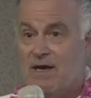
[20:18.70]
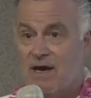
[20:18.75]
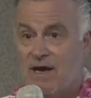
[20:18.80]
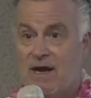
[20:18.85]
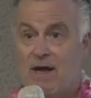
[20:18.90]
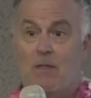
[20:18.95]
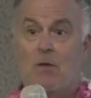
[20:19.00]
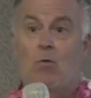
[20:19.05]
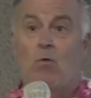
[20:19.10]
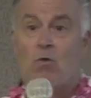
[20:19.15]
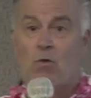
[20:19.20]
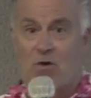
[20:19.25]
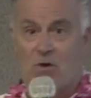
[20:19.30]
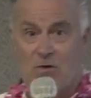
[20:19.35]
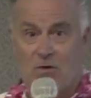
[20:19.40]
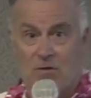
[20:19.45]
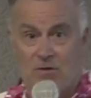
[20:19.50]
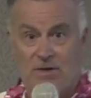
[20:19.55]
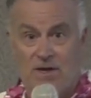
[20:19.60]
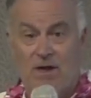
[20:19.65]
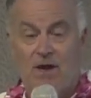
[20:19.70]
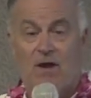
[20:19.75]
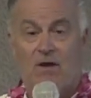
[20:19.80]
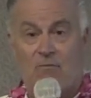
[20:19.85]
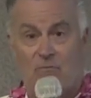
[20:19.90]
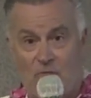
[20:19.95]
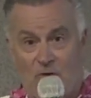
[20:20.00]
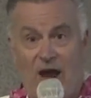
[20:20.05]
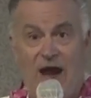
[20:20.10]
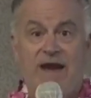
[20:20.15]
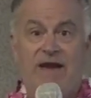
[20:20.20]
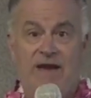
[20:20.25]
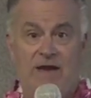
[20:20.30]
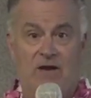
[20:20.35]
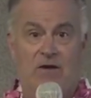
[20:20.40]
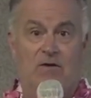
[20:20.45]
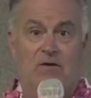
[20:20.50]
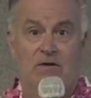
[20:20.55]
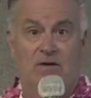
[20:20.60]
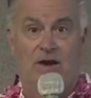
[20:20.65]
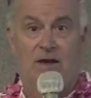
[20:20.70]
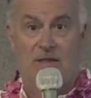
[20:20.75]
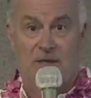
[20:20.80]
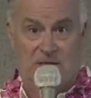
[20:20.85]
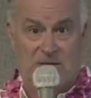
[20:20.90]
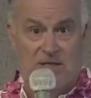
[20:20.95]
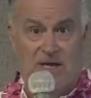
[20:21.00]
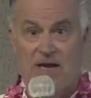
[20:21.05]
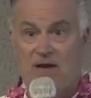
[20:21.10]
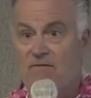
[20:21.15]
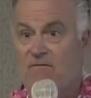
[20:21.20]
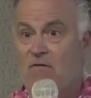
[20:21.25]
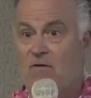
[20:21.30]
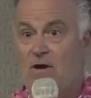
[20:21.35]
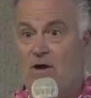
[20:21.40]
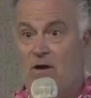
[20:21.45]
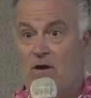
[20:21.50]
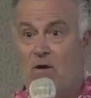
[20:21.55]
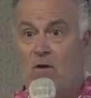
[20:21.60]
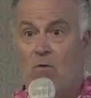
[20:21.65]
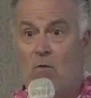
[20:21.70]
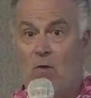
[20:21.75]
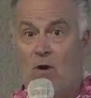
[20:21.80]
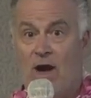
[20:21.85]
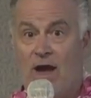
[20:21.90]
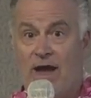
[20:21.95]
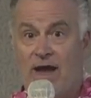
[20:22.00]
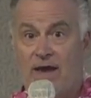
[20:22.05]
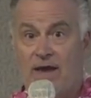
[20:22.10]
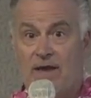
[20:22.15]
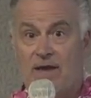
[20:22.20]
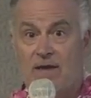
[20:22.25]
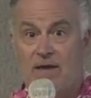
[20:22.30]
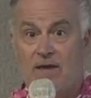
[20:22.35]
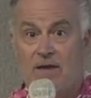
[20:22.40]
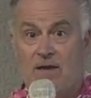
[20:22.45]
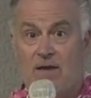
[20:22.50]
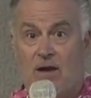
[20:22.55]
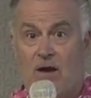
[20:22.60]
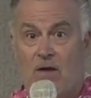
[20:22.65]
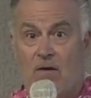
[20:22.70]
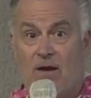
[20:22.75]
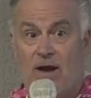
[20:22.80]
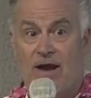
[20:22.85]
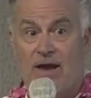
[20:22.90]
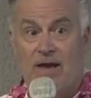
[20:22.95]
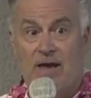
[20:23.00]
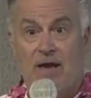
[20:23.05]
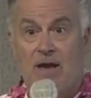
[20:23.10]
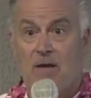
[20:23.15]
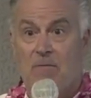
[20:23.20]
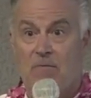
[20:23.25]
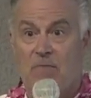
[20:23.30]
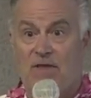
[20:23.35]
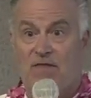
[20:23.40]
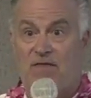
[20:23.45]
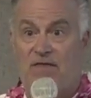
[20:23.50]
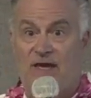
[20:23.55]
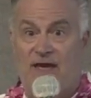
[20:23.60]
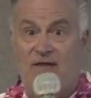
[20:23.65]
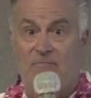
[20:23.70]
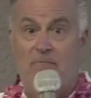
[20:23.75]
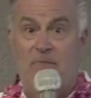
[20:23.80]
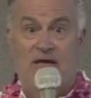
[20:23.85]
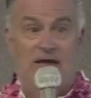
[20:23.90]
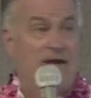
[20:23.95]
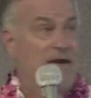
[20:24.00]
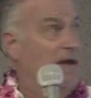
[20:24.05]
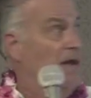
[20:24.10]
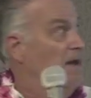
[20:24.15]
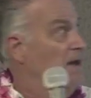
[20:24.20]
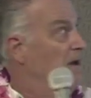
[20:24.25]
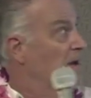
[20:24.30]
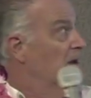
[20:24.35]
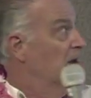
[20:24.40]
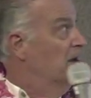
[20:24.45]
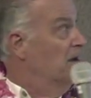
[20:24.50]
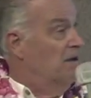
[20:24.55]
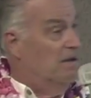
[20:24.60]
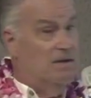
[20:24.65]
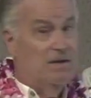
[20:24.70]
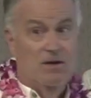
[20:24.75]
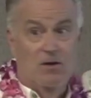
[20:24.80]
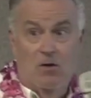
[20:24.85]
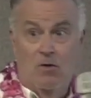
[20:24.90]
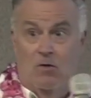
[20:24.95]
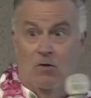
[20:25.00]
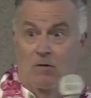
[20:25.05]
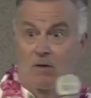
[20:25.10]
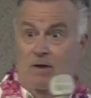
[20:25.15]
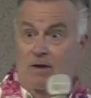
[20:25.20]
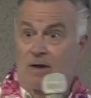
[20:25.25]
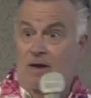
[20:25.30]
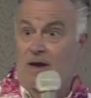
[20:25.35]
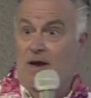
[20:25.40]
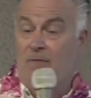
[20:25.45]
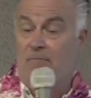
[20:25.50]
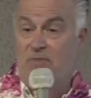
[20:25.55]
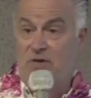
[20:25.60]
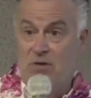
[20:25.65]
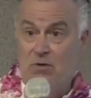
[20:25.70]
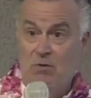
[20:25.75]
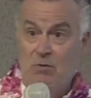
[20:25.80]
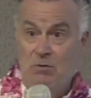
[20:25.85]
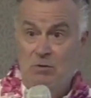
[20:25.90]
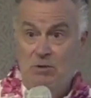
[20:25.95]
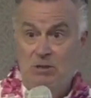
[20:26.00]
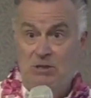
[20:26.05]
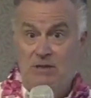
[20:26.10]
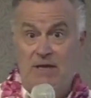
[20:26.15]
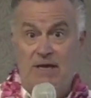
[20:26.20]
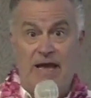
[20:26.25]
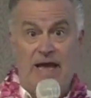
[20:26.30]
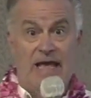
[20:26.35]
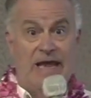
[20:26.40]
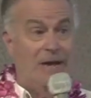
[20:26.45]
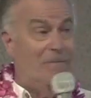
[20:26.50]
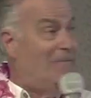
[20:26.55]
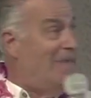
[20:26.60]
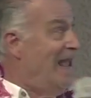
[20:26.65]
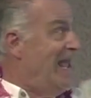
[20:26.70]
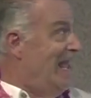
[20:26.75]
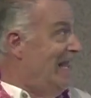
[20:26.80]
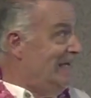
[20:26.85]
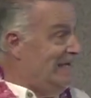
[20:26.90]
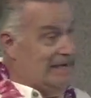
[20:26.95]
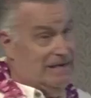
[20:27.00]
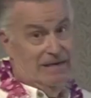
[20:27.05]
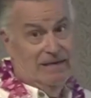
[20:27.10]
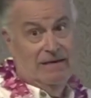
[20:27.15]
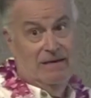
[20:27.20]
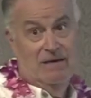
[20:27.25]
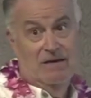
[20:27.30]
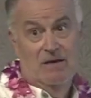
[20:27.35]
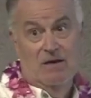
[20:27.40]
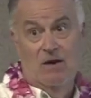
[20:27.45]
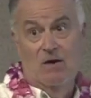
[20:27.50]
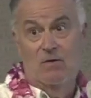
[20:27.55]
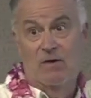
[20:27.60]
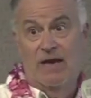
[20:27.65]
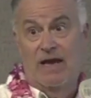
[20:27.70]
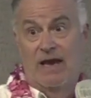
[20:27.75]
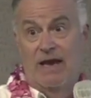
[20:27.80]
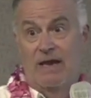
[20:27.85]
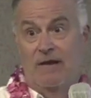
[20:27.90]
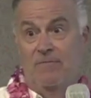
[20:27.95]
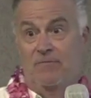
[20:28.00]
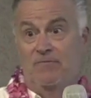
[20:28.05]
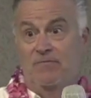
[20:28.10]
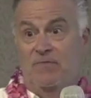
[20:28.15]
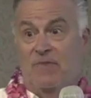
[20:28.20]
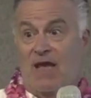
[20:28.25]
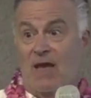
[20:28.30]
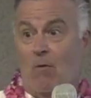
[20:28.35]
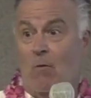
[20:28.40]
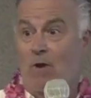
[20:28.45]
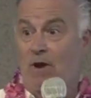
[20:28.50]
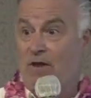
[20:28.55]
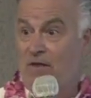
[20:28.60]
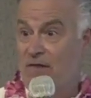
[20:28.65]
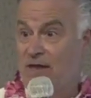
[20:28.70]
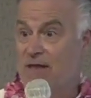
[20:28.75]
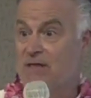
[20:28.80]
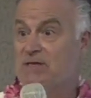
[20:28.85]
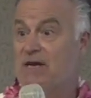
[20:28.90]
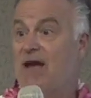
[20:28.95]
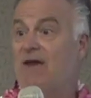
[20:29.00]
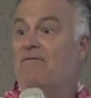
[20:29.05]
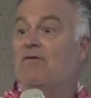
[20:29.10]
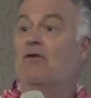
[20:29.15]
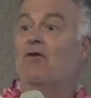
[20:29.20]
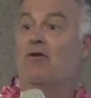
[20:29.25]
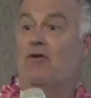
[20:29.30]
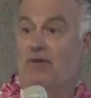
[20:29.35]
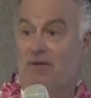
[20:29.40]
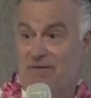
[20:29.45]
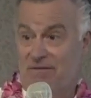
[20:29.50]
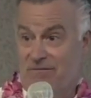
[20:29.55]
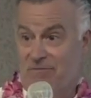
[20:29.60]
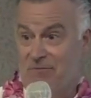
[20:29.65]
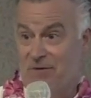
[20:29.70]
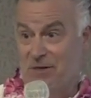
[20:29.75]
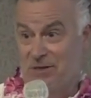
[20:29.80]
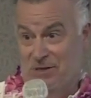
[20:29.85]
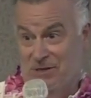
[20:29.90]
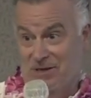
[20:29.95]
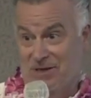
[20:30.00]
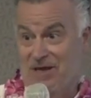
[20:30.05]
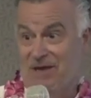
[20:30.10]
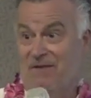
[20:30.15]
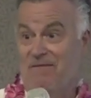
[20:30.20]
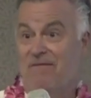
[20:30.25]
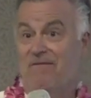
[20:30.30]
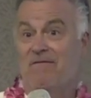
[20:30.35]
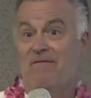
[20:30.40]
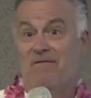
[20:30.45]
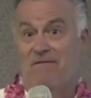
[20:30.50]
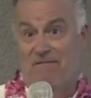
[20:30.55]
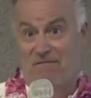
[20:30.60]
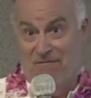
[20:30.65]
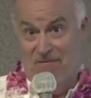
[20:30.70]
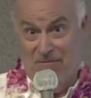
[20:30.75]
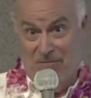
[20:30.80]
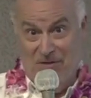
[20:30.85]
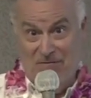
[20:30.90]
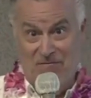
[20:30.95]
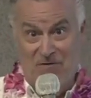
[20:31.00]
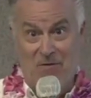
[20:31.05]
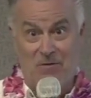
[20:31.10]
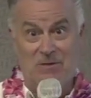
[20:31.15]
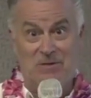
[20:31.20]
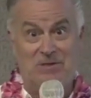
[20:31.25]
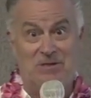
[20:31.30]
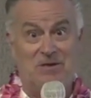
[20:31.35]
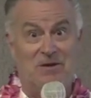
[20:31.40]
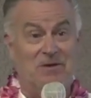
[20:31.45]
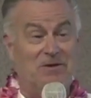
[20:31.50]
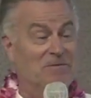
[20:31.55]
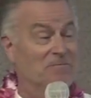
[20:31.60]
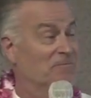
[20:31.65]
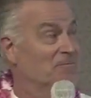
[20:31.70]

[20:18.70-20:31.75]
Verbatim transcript: in the world, right here in the state of uh, Hawaii. All right, but they have been, uh, you know, abused and abandoned, okay? And one of the things I've learned recently from the folks here